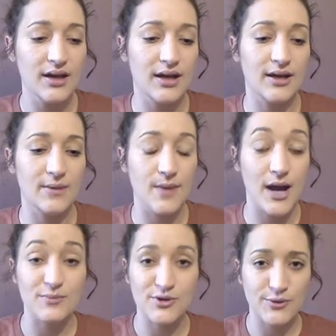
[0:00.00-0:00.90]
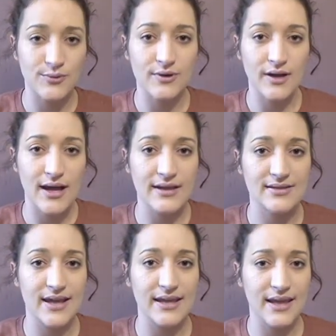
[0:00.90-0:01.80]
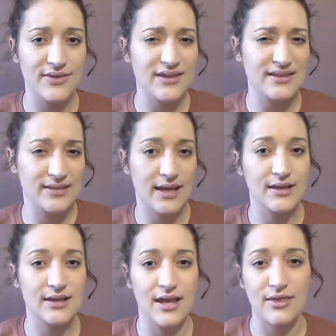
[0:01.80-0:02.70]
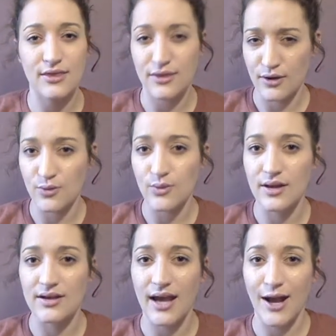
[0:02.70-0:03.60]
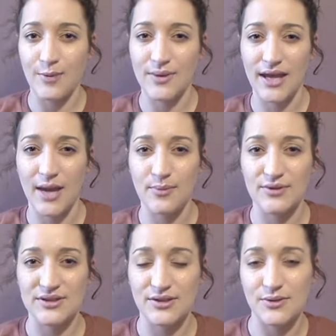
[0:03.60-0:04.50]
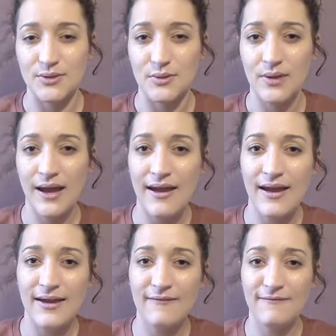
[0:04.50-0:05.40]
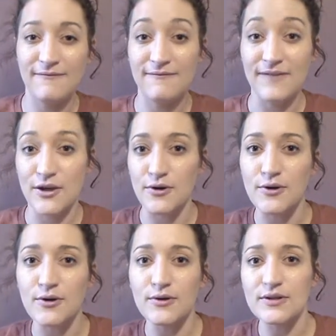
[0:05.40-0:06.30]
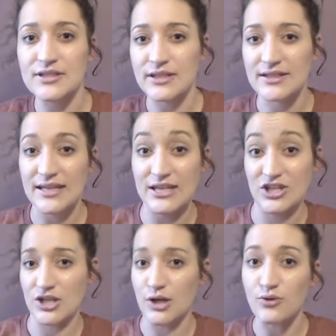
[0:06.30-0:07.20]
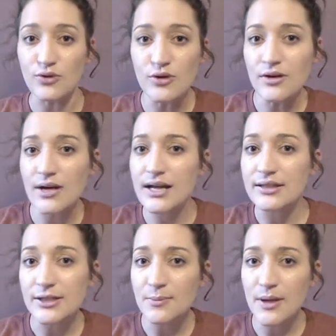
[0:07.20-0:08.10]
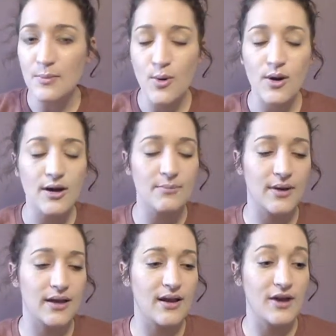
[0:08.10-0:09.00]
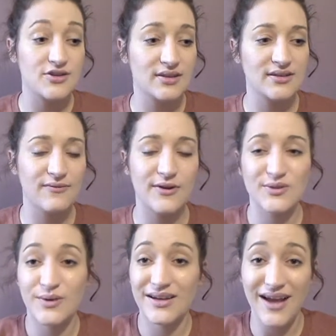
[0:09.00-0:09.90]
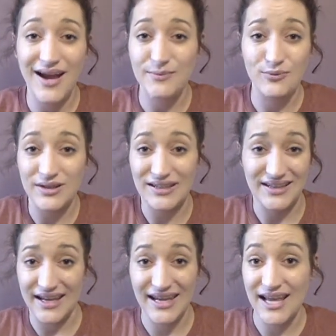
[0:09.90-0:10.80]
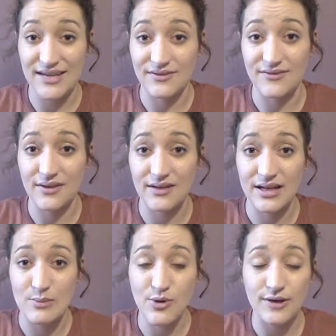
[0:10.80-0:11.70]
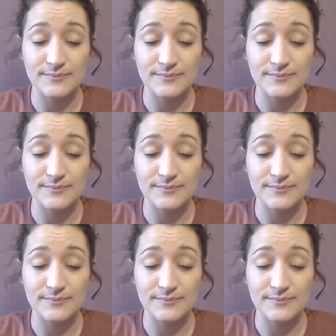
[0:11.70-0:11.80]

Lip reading: I'm sure as I get the second and third one, I'll be able to feel just in general a little bit more, but on just the first one, I really can't even feel it anymore.